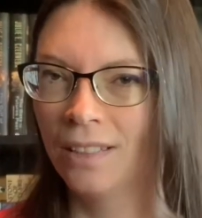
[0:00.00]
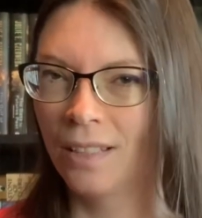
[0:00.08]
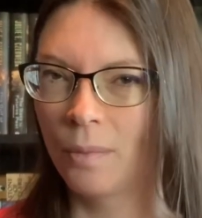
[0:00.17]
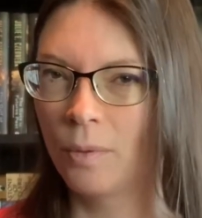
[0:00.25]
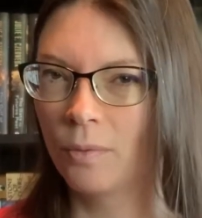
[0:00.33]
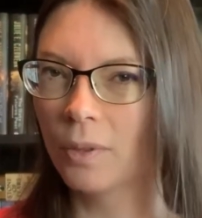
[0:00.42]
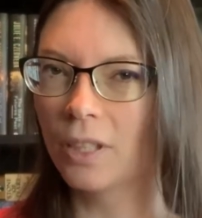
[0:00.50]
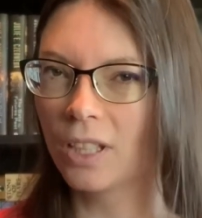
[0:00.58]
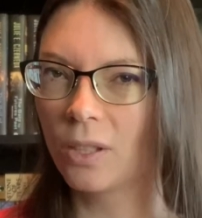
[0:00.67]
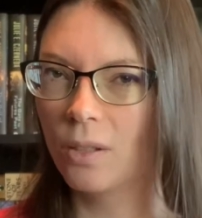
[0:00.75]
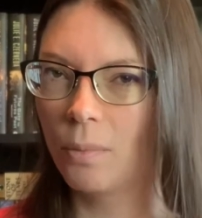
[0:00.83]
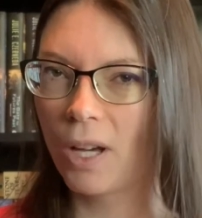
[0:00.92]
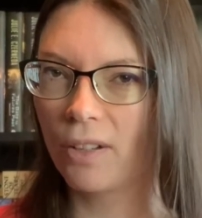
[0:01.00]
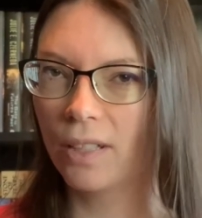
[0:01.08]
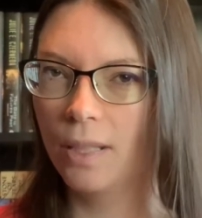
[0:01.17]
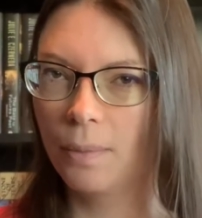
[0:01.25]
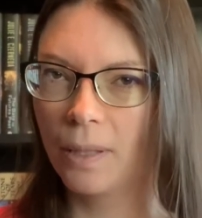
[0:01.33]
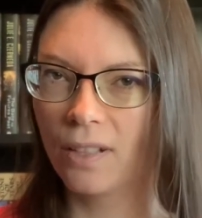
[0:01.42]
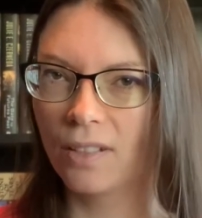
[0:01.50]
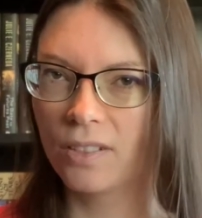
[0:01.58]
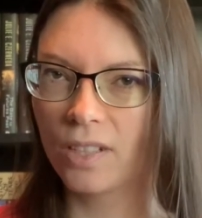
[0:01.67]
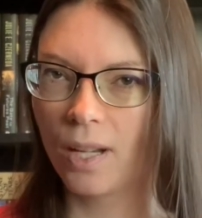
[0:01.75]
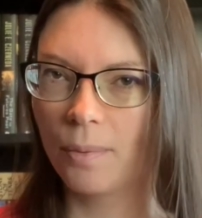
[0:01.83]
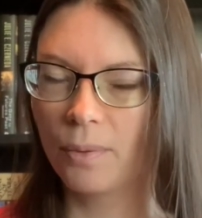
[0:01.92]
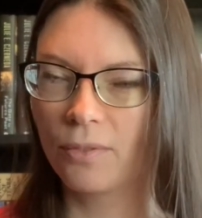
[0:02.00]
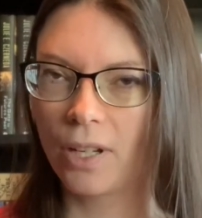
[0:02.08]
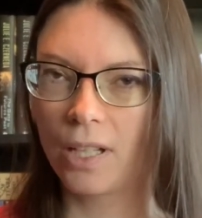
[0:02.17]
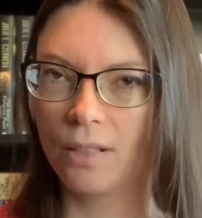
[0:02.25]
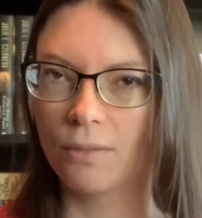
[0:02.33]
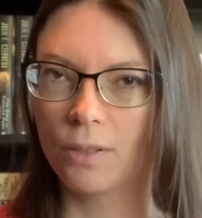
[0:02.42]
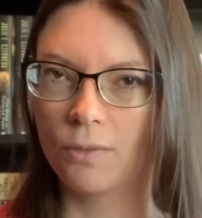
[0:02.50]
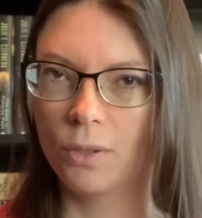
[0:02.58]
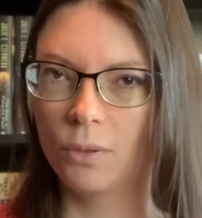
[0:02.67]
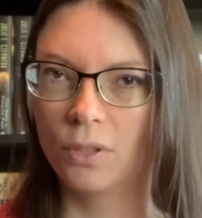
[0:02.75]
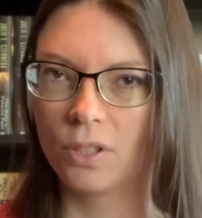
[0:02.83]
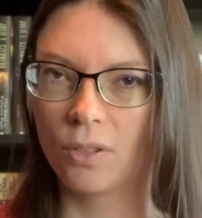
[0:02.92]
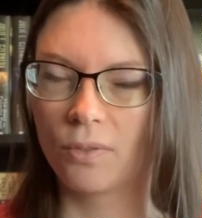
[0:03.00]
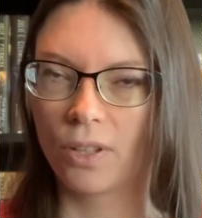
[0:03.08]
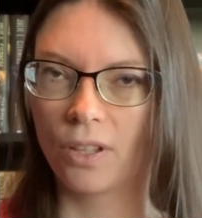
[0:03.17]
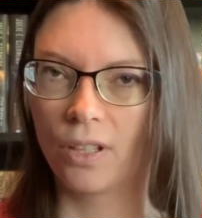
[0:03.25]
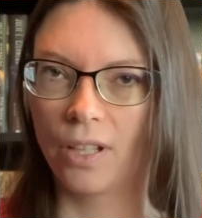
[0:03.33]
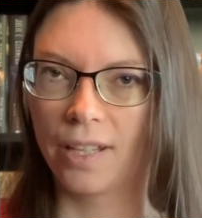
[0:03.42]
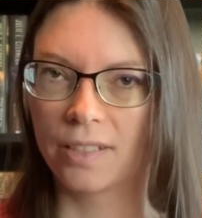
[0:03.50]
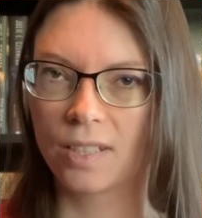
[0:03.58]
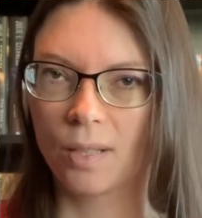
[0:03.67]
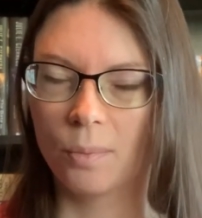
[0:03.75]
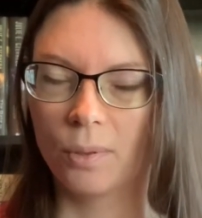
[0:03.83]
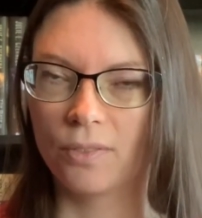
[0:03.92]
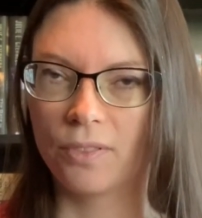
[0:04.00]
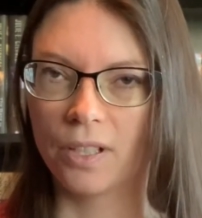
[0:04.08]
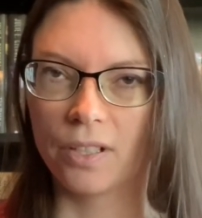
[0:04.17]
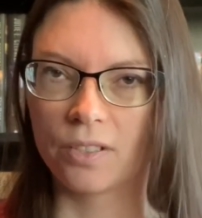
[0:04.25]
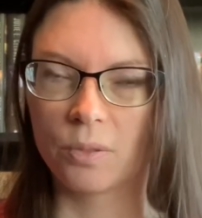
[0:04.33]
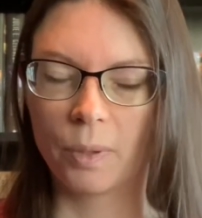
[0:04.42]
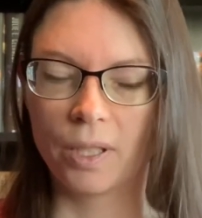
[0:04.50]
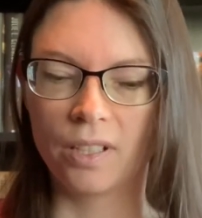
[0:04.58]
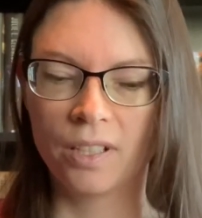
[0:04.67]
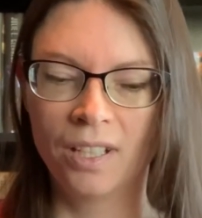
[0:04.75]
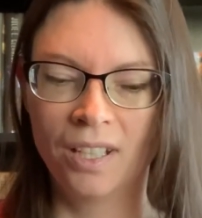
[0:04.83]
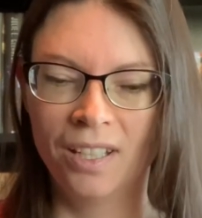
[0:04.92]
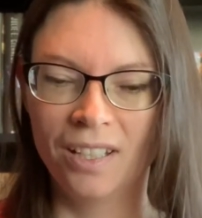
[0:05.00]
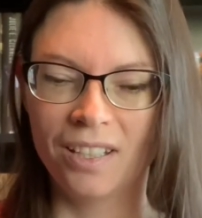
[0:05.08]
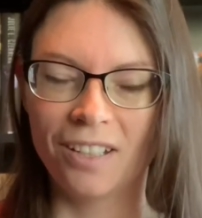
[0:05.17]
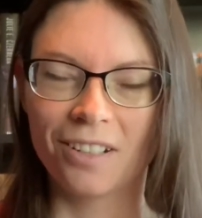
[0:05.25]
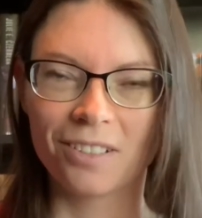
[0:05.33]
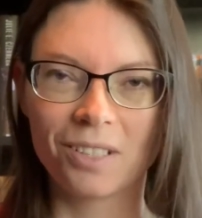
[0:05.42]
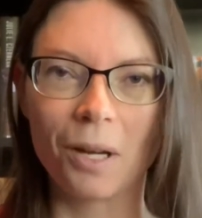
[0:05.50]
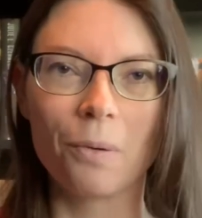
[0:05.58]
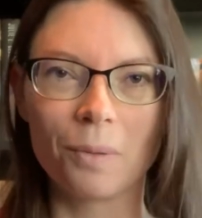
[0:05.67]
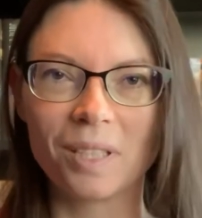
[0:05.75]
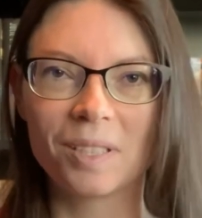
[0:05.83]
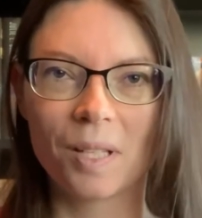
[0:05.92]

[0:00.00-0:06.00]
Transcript: I've been really good about keeping on top of writing reviews over the last couple of years, but there are always